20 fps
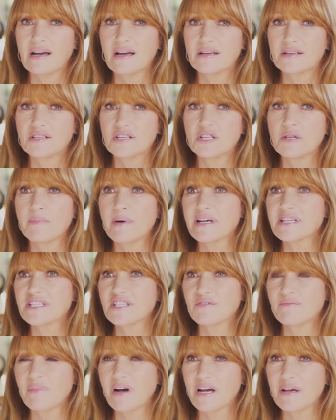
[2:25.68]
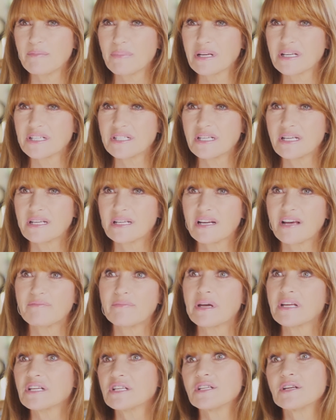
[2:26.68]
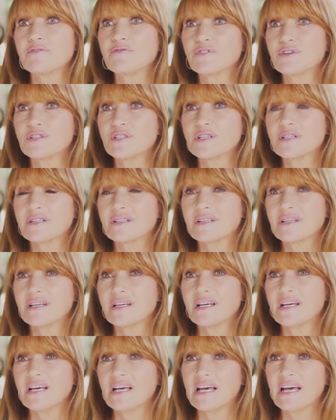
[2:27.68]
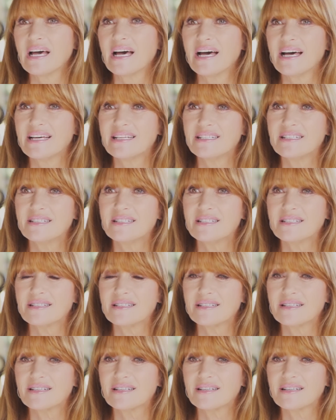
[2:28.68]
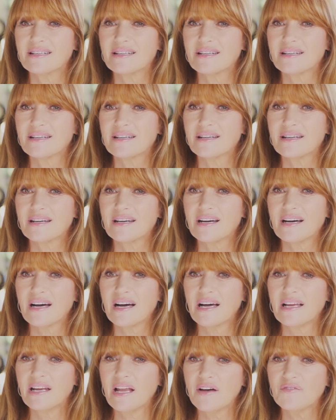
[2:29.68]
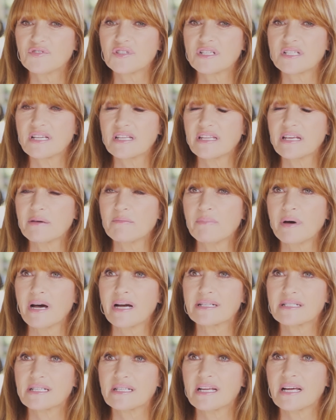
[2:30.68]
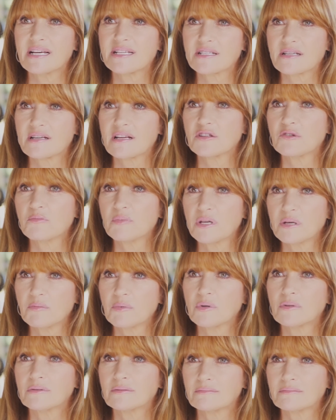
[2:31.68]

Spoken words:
to the best of my ability and I've made a difference. And I love to see the impact it has on other people.